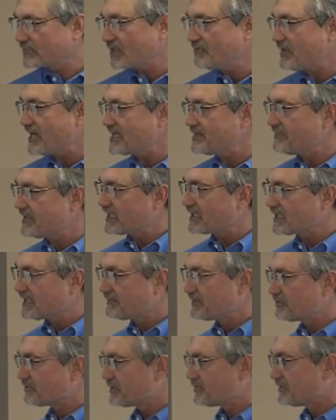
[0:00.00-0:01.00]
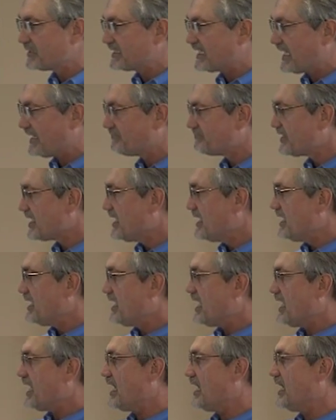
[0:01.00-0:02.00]
Wait a minute, let me reread that.
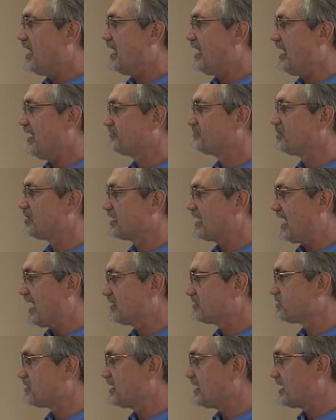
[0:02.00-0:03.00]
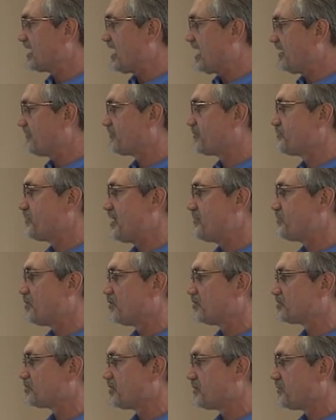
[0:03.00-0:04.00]
After a counselor at a camp for people
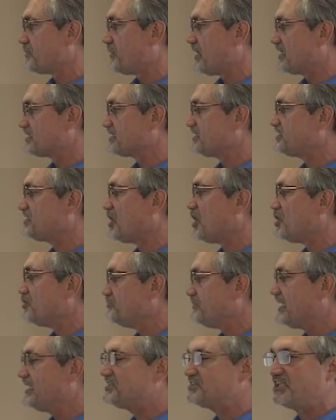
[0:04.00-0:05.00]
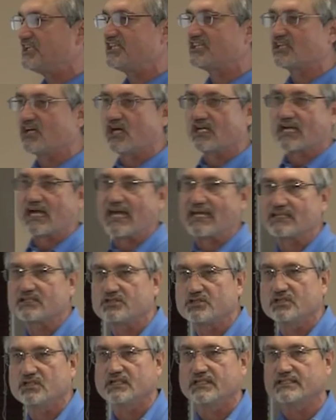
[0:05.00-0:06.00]
with cerebral palsy told me she thought I
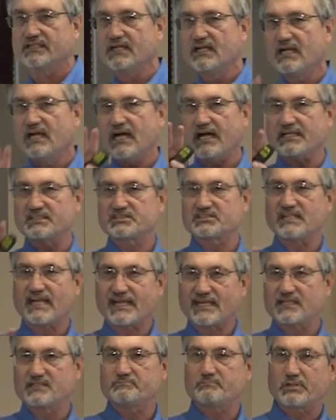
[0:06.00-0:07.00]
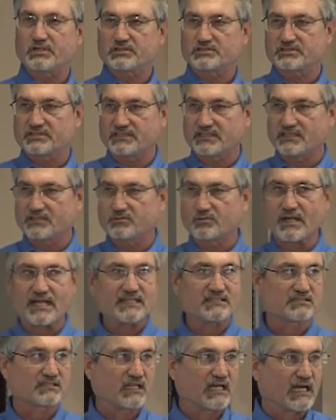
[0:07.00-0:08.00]
could, a second person in
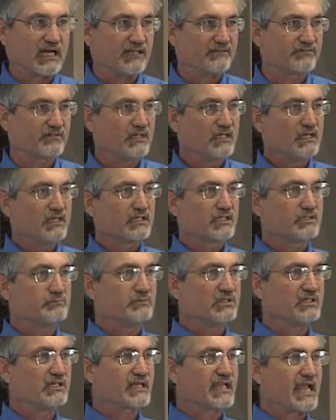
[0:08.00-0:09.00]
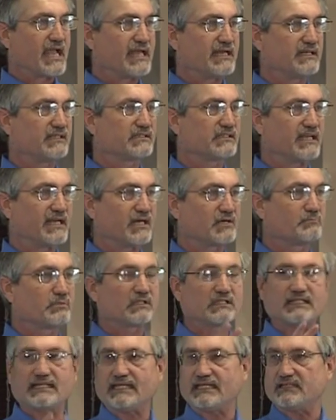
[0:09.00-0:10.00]
Ray's life communicated their
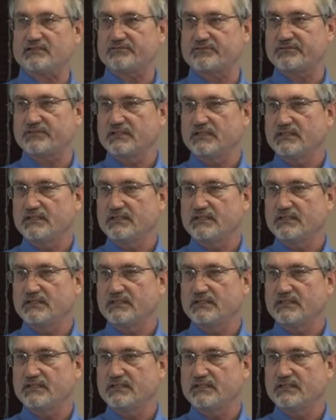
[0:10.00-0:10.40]
belief